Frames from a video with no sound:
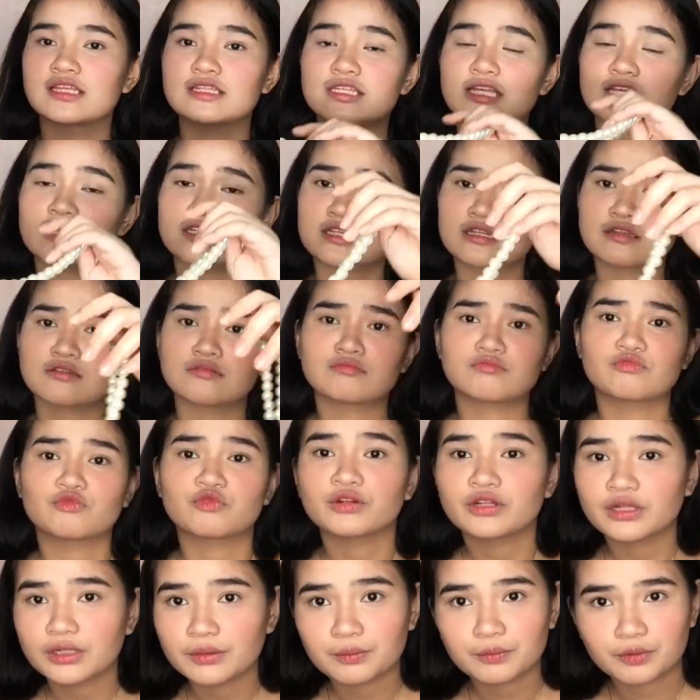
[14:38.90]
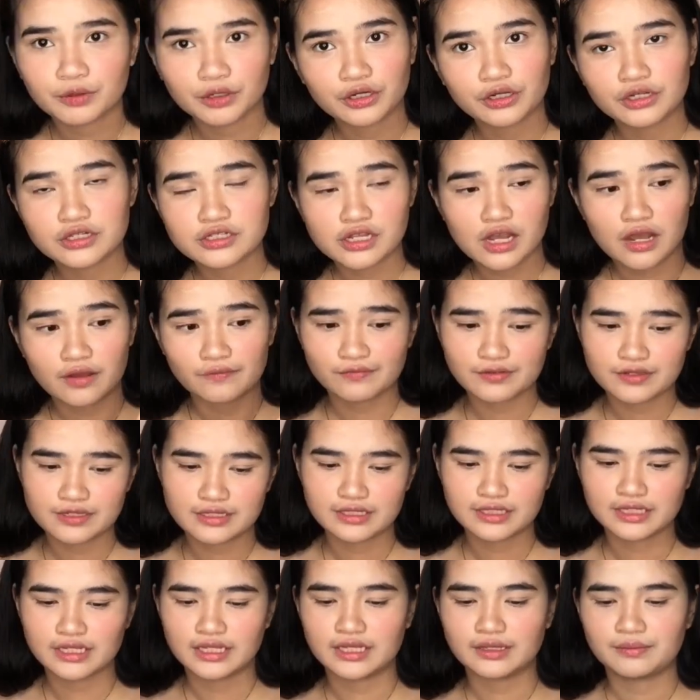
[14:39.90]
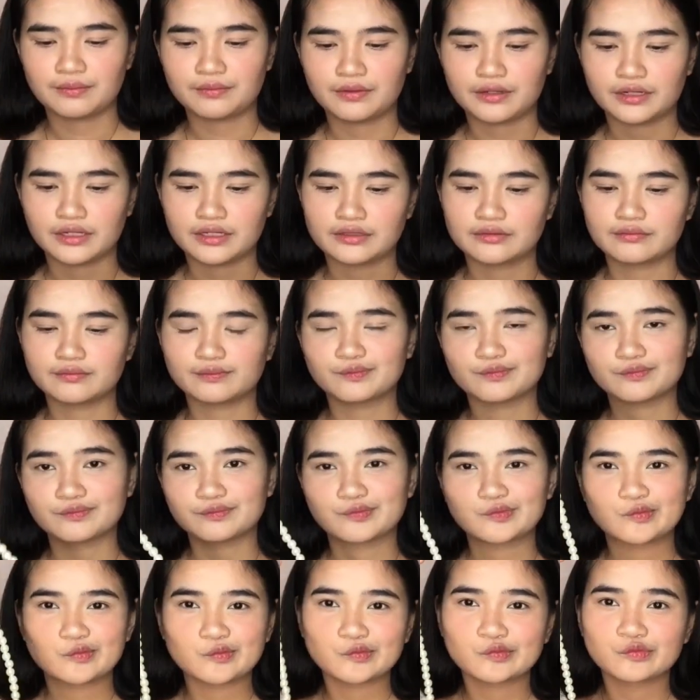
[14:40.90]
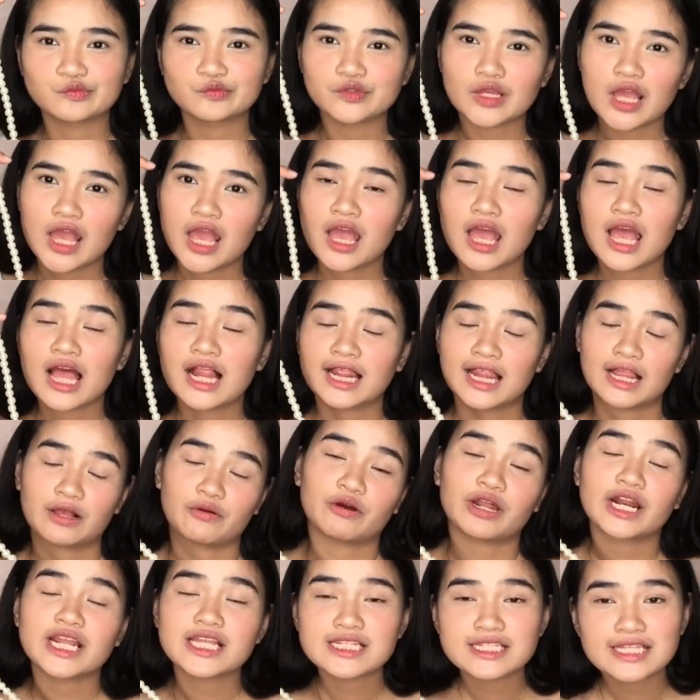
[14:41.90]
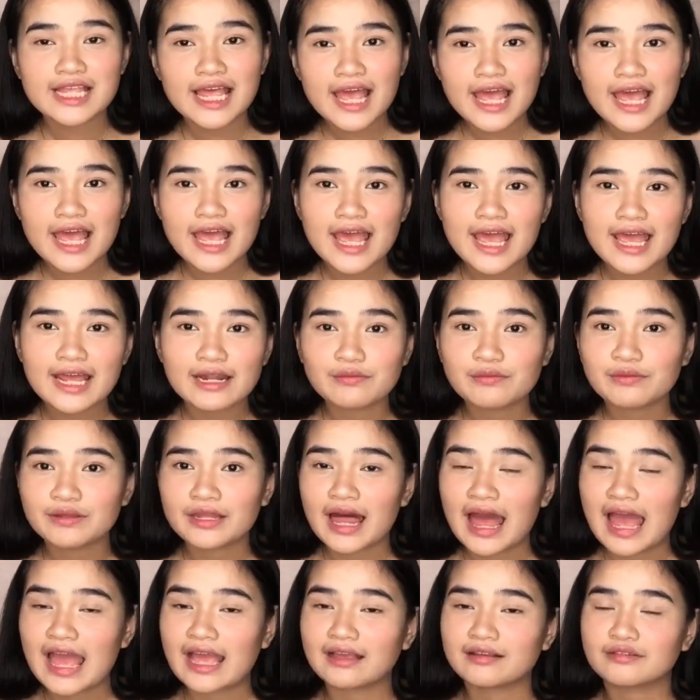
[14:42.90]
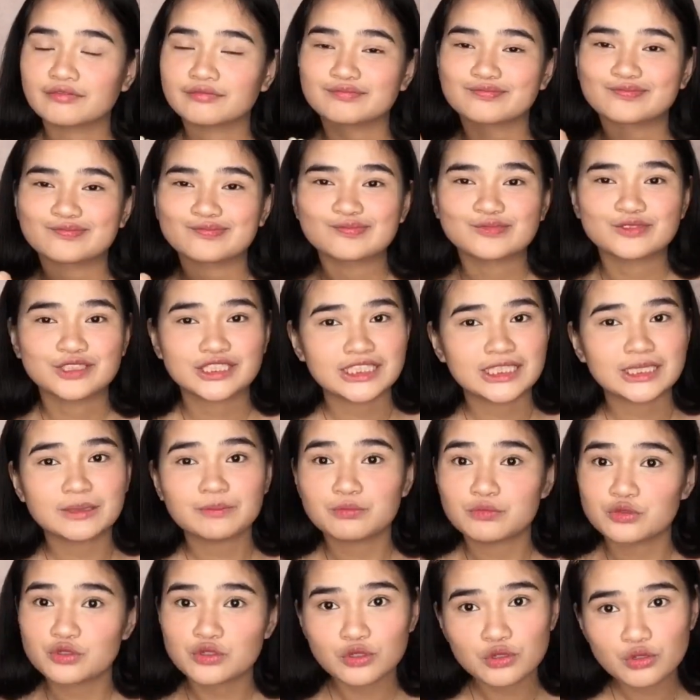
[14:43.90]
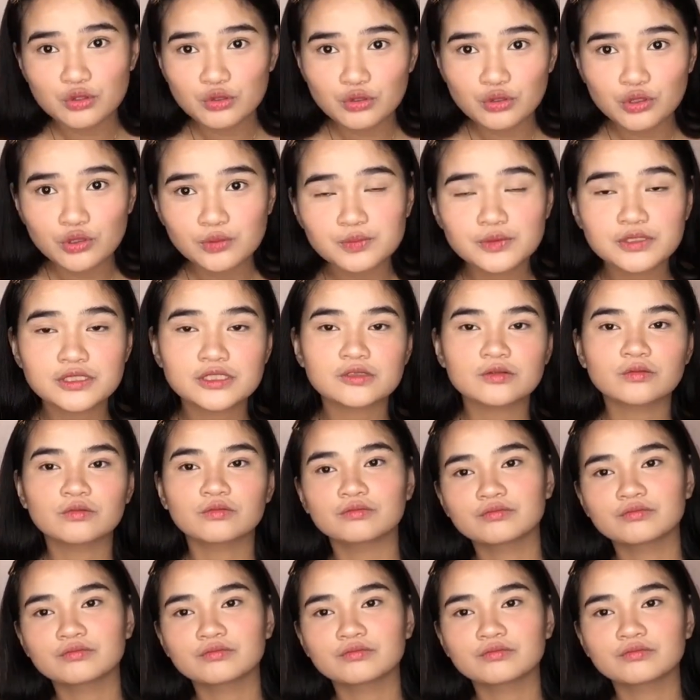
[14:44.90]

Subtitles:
This isn't new pearls obviously, but like I said, like cheap dupes.